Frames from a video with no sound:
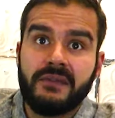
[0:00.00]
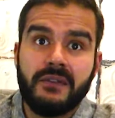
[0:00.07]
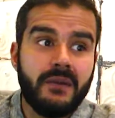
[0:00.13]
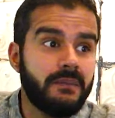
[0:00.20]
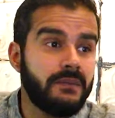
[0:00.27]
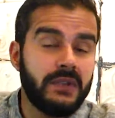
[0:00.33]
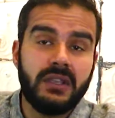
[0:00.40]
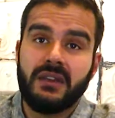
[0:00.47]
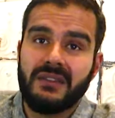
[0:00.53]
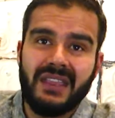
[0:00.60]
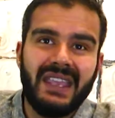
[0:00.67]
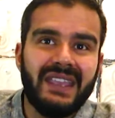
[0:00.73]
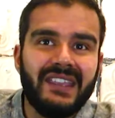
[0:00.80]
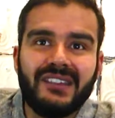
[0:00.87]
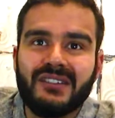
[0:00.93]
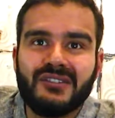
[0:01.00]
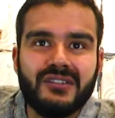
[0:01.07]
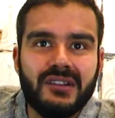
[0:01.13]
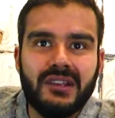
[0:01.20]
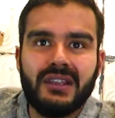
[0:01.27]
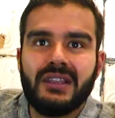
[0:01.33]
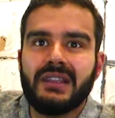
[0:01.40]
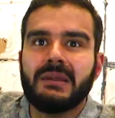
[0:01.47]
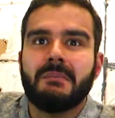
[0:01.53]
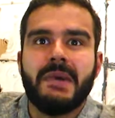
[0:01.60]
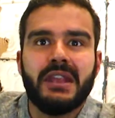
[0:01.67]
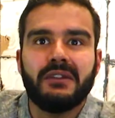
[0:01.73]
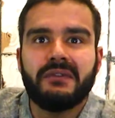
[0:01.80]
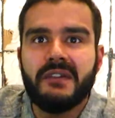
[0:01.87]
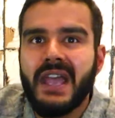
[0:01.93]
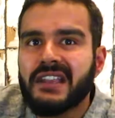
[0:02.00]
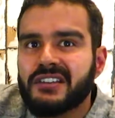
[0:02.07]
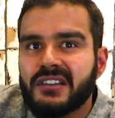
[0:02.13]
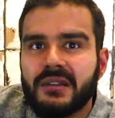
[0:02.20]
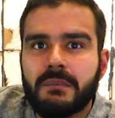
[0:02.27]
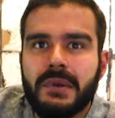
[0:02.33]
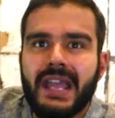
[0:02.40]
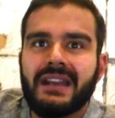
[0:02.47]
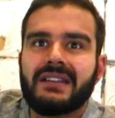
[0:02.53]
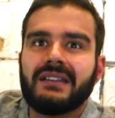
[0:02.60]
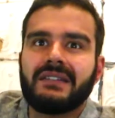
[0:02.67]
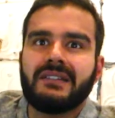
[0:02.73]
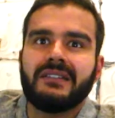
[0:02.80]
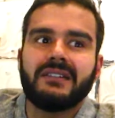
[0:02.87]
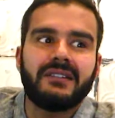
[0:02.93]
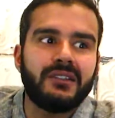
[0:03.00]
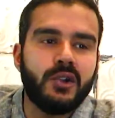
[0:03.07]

from the history, the manufacturing practices,